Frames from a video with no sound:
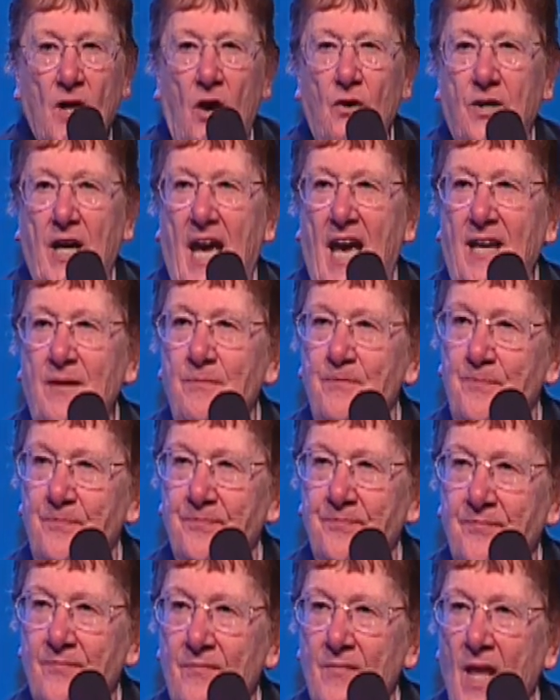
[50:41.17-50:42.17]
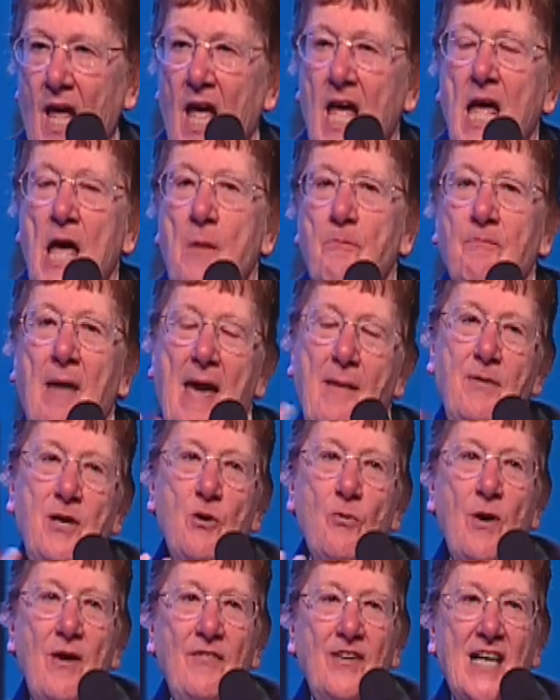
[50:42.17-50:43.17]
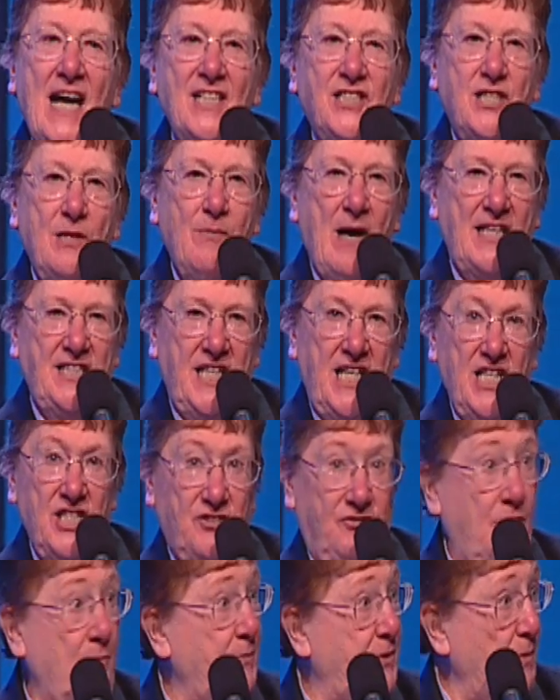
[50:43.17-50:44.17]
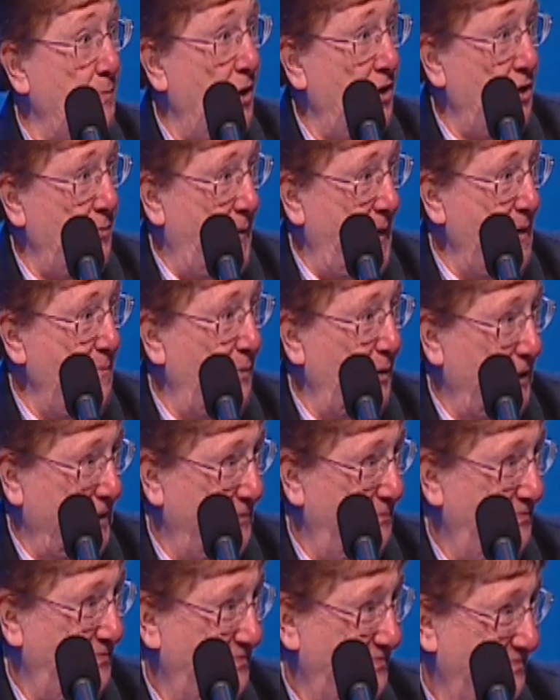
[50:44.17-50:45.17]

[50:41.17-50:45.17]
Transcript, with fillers: Okay? Maybe you even got some ideas from some other people.